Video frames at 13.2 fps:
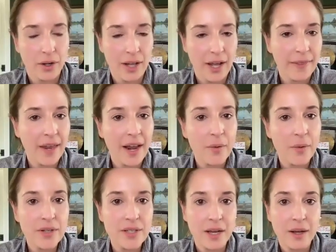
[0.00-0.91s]
And then I
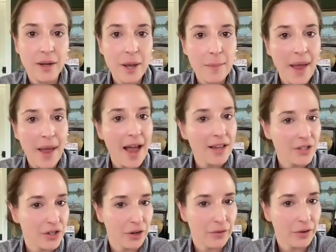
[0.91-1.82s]
was a
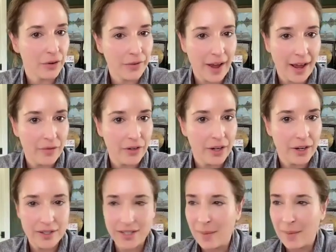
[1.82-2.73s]
pastor for 5
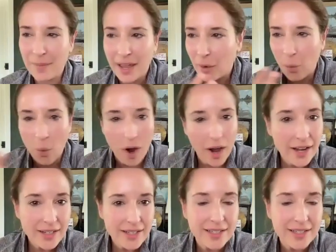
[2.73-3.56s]
years. And I'm like, what?